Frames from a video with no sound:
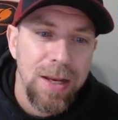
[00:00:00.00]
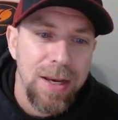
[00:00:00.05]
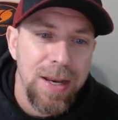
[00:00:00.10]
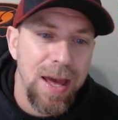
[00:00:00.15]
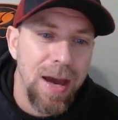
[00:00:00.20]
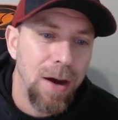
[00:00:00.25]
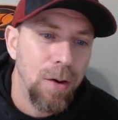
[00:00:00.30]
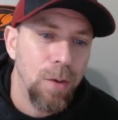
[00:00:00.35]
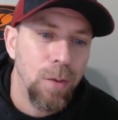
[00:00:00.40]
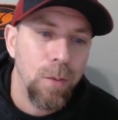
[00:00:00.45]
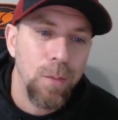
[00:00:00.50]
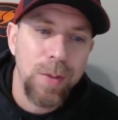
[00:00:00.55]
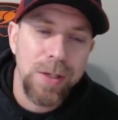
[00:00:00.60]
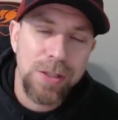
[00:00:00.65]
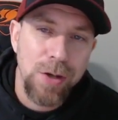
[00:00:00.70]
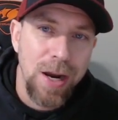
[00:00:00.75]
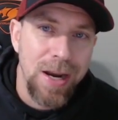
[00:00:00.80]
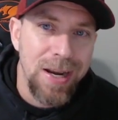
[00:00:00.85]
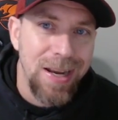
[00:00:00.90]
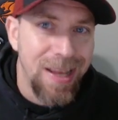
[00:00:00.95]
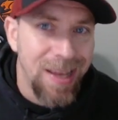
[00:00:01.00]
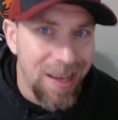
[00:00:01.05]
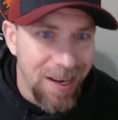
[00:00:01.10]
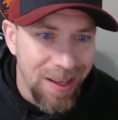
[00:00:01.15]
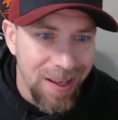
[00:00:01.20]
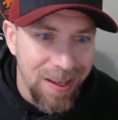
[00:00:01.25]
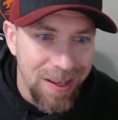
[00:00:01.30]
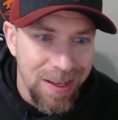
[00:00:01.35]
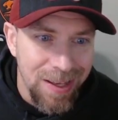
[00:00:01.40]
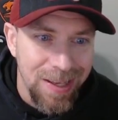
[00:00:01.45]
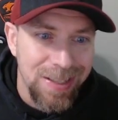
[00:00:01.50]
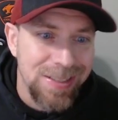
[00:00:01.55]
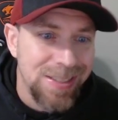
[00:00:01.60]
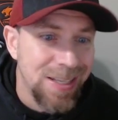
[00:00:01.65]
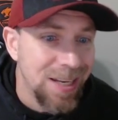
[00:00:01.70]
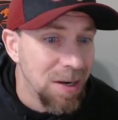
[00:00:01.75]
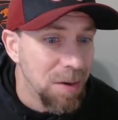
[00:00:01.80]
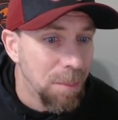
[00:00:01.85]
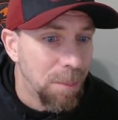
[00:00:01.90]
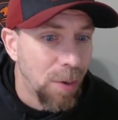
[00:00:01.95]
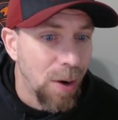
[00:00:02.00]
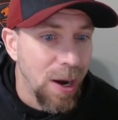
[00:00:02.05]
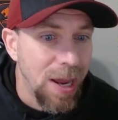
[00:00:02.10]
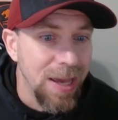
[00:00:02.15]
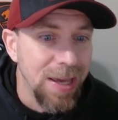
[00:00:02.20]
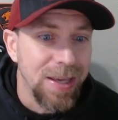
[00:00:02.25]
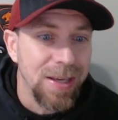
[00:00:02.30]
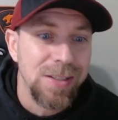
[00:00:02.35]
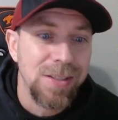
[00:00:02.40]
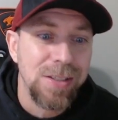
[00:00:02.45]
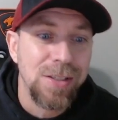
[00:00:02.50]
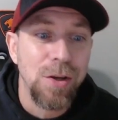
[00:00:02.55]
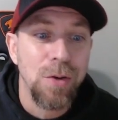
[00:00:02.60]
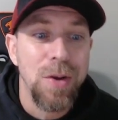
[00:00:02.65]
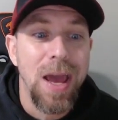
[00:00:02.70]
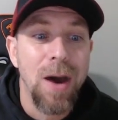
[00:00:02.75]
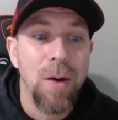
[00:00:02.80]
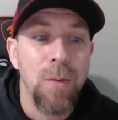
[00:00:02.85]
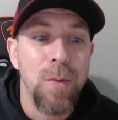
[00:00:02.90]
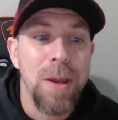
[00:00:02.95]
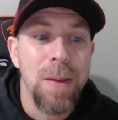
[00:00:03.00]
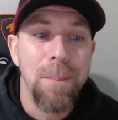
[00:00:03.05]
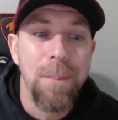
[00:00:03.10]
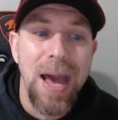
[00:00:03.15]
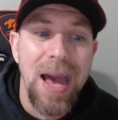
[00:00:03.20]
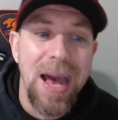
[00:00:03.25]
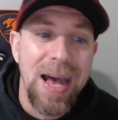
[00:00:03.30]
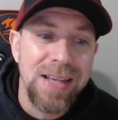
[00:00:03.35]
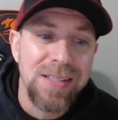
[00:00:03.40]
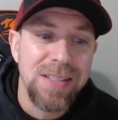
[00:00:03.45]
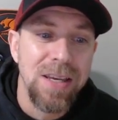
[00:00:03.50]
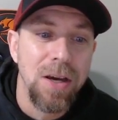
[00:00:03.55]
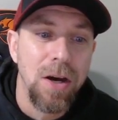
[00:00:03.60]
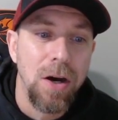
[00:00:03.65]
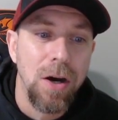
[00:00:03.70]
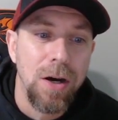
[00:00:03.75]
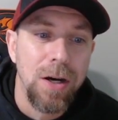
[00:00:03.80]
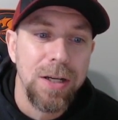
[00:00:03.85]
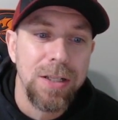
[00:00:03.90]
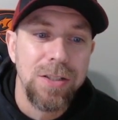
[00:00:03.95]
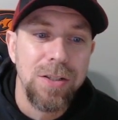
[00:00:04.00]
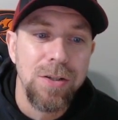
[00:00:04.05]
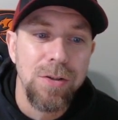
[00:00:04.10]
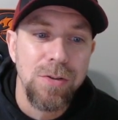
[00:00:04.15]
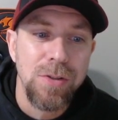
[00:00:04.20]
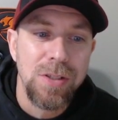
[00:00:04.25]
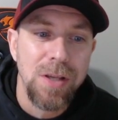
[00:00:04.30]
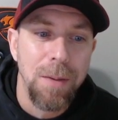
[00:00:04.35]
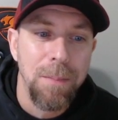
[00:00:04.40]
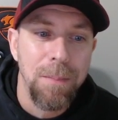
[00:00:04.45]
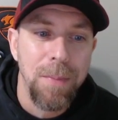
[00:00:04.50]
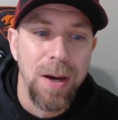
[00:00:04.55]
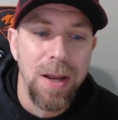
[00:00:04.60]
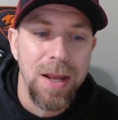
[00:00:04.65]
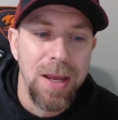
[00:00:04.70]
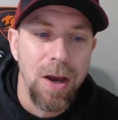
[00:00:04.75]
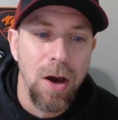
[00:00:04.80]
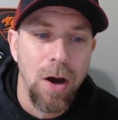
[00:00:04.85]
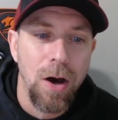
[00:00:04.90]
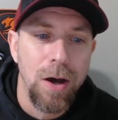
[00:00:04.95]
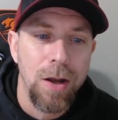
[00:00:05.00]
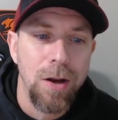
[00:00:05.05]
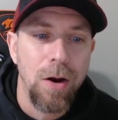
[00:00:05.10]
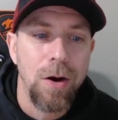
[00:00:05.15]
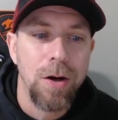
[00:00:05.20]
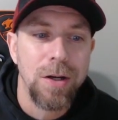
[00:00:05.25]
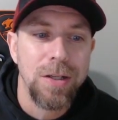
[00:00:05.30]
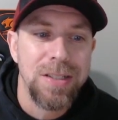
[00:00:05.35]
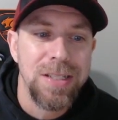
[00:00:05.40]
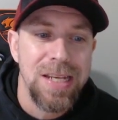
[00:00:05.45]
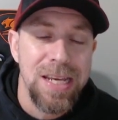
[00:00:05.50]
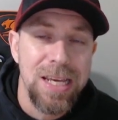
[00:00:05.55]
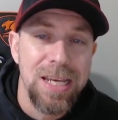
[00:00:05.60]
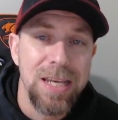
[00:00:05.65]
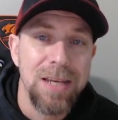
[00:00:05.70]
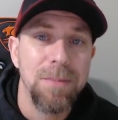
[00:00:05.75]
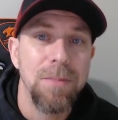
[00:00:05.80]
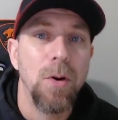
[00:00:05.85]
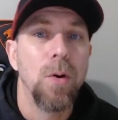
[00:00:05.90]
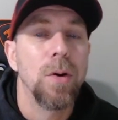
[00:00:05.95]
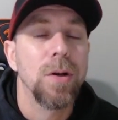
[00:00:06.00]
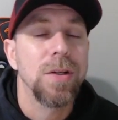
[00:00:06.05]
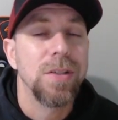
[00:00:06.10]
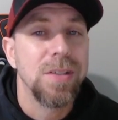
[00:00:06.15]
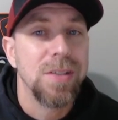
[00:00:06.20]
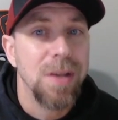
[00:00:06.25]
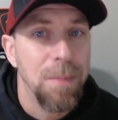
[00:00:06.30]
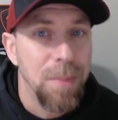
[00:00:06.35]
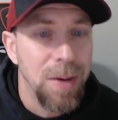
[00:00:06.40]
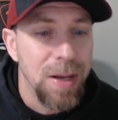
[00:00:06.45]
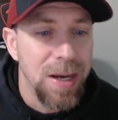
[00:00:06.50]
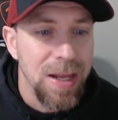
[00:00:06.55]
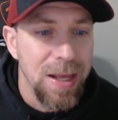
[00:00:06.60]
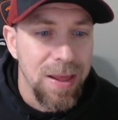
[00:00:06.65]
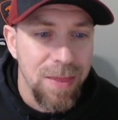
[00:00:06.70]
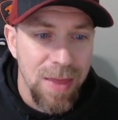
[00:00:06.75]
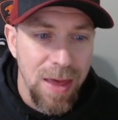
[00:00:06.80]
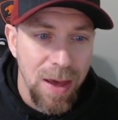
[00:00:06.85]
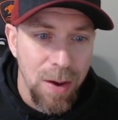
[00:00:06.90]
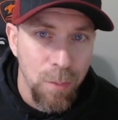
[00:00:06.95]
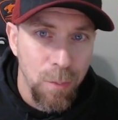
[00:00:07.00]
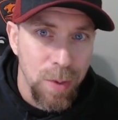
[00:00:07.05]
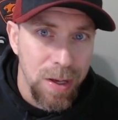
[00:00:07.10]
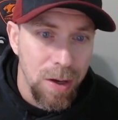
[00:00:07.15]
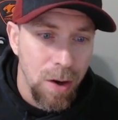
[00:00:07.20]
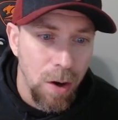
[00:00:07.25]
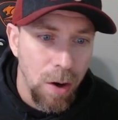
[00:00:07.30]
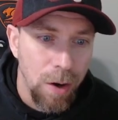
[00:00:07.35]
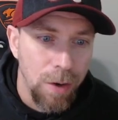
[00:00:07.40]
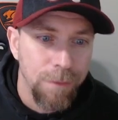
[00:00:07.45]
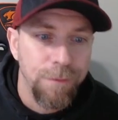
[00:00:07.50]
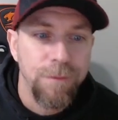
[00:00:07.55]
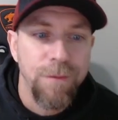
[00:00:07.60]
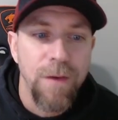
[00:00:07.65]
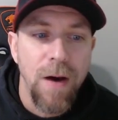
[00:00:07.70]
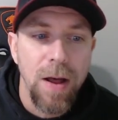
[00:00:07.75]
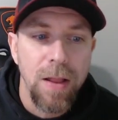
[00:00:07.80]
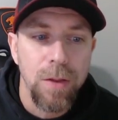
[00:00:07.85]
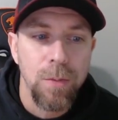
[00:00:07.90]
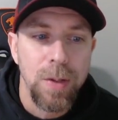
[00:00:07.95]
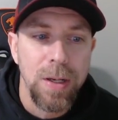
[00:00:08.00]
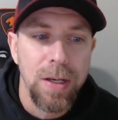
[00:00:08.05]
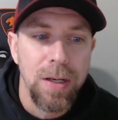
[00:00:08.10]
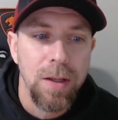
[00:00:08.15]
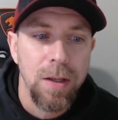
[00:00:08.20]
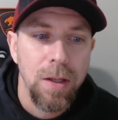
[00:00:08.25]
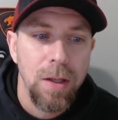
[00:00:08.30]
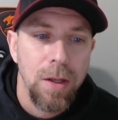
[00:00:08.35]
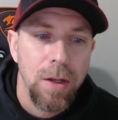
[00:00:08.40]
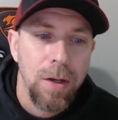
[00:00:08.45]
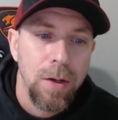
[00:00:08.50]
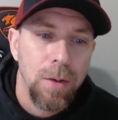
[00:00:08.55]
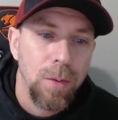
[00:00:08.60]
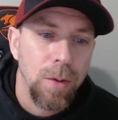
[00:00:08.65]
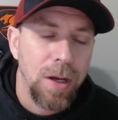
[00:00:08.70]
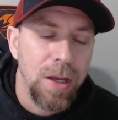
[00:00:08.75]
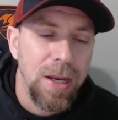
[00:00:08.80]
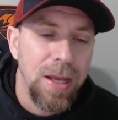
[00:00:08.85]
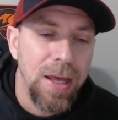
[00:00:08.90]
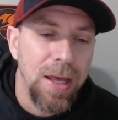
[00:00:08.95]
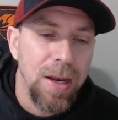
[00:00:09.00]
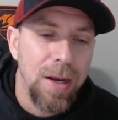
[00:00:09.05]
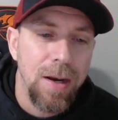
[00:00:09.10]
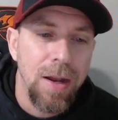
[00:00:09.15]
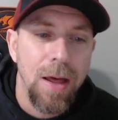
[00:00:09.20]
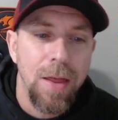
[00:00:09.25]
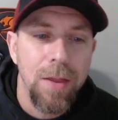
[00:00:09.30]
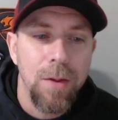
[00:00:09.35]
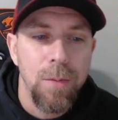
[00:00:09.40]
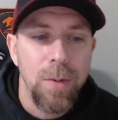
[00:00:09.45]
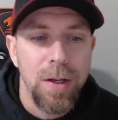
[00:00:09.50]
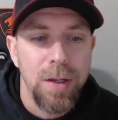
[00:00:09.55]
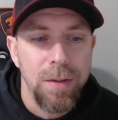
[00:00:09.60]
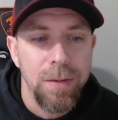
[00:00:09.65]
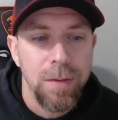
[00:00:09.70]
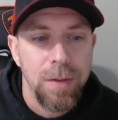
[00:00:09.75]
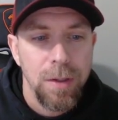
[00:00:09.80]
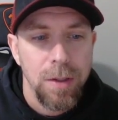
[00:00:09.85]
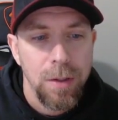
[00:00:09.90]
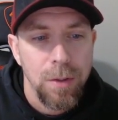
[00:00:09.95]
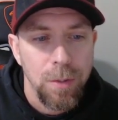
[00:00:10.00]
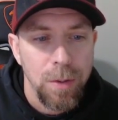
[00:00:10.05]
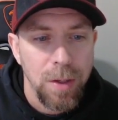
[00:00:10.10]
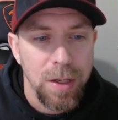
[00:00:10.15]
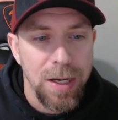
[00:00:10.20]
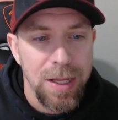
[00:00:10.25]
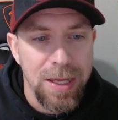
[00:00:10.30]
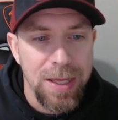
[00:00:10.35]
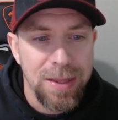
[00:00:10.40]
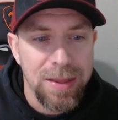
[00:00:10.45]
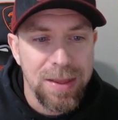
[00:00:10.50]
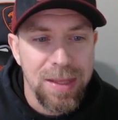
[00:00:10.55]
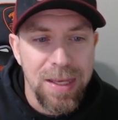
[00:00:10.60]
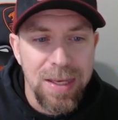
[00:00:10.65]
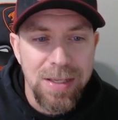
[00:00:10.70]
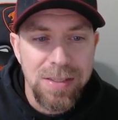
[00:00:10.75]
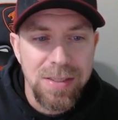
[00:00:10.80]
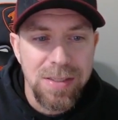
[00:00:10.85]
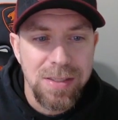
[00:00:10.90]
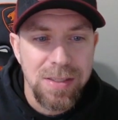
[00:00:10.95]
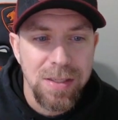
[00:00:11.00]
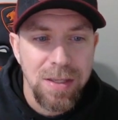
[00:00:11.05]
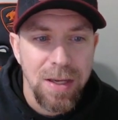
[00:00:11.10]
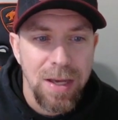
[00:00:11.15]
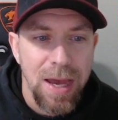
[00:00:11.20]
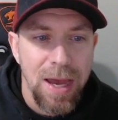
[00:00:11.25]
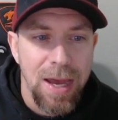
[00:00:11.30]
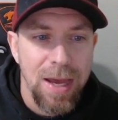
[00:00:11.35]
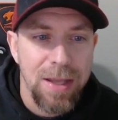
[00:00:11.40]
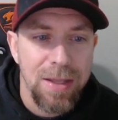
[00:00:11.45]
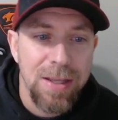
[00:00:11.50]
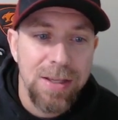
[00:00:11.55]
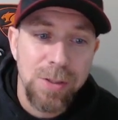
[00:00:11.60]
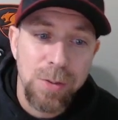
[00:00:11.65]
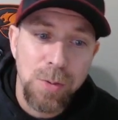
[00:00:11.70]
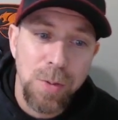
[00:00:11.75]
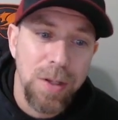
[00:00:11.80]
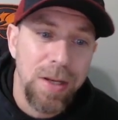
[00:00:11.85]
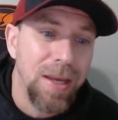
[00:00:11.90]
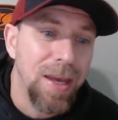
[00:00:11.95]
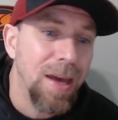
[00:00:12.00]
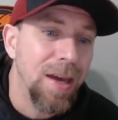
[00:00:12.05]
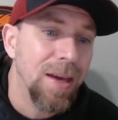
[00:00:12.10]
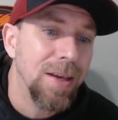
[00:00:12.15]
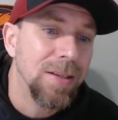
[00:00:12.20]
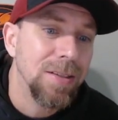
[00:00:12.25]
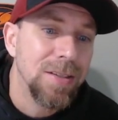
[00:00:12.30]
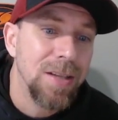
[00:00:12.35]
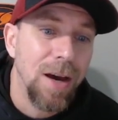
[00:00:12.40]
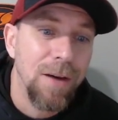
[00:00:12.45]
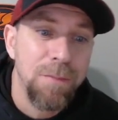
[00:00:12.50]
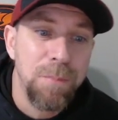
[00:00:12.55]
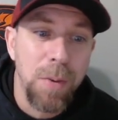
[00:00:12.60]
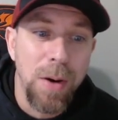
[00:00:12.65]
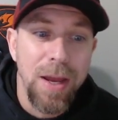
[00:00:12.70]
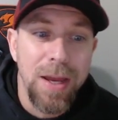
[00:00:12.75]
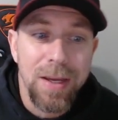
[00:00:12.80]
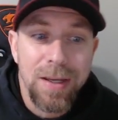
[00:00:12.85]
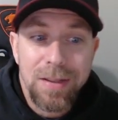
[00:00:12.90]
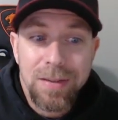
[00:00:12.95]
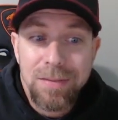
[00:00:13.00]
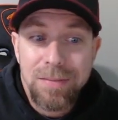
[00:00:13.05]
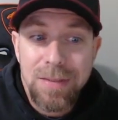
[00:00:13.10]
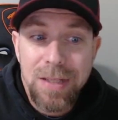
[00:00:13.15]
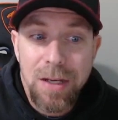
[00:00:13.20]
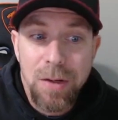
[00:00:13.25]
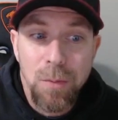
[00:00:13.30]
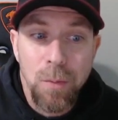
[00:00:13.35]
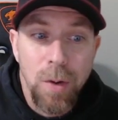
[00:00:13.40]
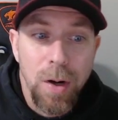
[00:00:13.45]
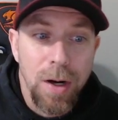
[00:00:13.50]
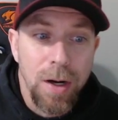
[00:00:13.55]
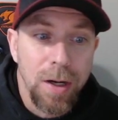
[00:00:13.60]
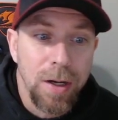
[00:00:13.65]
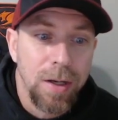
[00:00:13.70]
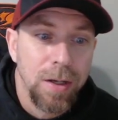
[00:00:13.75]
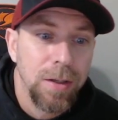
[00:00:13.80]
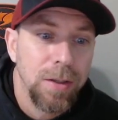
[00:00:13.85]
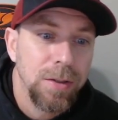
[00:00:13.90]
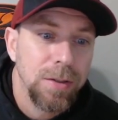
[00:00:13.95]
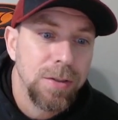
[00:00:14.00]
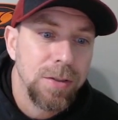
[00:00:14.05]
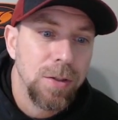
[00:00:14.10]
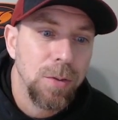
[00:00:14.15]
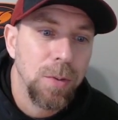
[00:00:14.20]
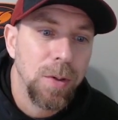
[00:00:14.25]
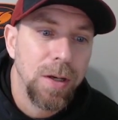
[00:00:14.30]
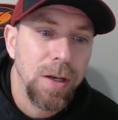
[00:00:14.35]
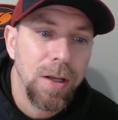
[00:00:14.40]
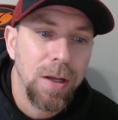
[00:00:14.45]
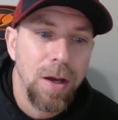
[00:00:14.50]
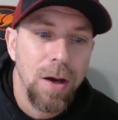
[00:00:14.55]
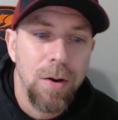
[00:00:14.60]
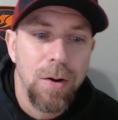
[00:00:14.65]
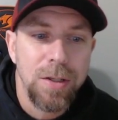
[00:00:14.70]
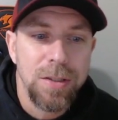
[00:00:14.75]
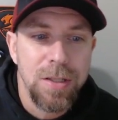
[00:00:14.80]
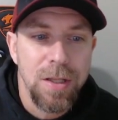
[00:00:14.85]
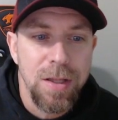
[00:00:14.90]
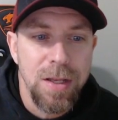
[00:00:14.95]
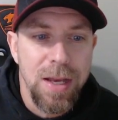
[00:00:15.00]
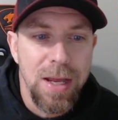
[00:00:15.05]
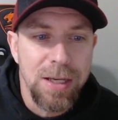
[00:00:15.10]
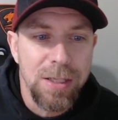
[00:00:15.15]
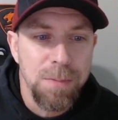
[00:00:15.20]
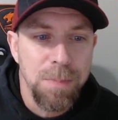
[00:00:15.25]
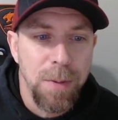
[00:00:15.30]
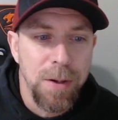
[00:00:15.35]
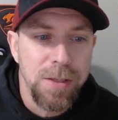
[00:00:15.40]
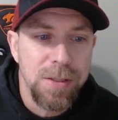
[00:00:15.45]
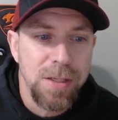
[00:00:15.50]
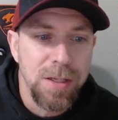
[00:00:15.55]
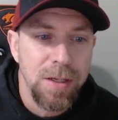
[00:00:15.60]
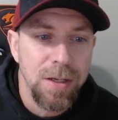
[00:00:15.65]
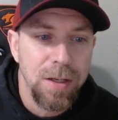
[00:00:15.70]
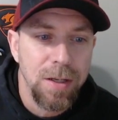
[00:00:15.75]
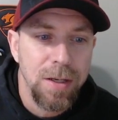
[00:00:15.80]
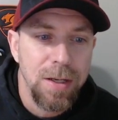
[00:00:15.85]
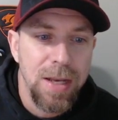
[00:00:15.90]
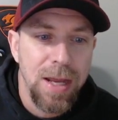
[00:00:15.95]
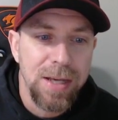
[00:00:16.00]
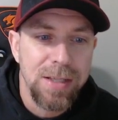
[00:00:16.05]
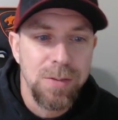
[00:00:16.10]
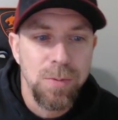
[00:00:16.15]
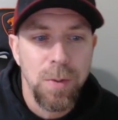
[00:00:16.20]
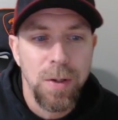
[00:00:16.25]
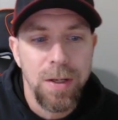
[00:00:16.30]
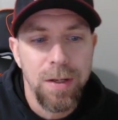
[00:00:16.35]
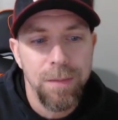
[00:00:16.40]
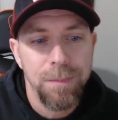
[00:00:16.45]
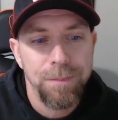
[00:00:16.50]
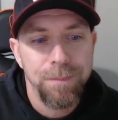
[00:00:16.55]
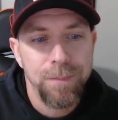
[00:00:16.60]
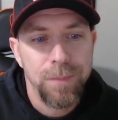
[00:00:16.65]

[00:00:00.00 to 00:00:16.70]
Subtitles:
Now, we tried to hit it, it didn't break, so now we pass it on to somebody on our team or somebody that we are following. We're gonna hit another one, we're gonna hit this, and this one again, tough break, didn't work. So we're gonna go on to the next person, next one.